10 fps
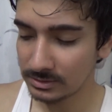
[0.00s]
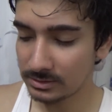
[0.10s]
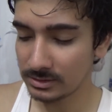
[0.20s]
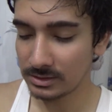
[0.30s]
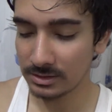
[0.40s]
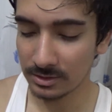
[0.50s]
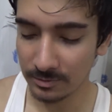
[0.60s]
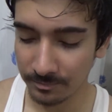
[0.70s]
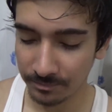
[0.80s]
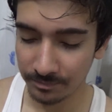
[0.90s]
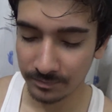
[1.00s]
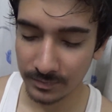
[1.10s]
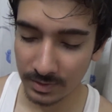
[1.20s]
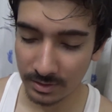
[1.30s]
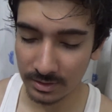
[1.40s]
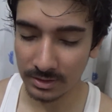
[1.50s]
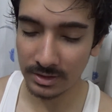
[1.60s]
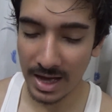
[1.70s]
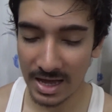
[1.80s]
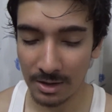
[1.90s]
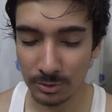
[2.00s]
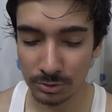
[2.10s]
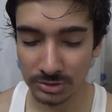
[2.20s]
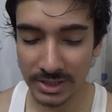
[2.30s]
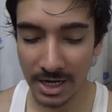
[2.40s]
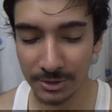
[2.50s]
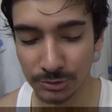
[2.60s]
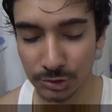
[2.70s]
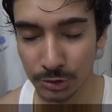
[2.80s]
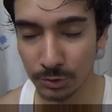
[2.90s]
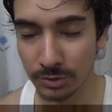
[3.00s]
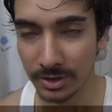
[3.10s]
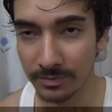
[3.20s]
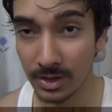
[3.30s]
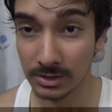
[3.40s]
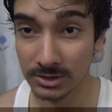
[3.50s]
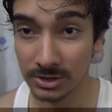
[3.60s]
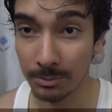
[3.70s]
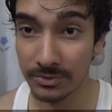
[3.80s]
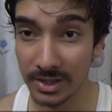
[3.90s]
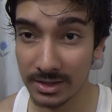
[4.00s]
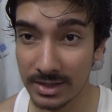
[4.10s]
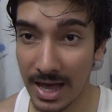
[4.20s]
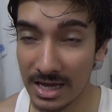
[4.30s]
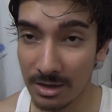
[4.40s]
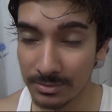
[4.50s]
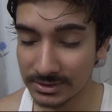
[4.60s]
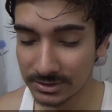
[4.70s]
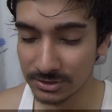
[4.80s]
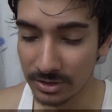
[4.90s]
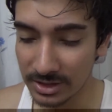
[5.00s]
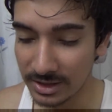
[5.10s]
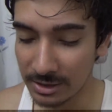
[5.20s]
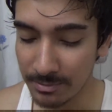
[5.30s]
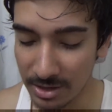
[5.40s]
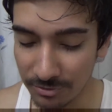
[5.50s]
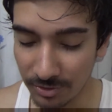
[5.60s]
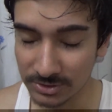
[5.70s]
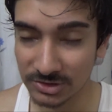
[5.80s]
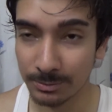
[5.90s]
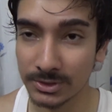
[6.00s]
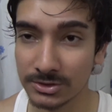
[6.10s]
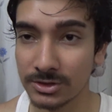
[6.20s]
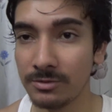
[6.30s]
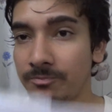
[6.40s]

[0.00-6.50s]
I will try to show you the subject I am studying in my first semester.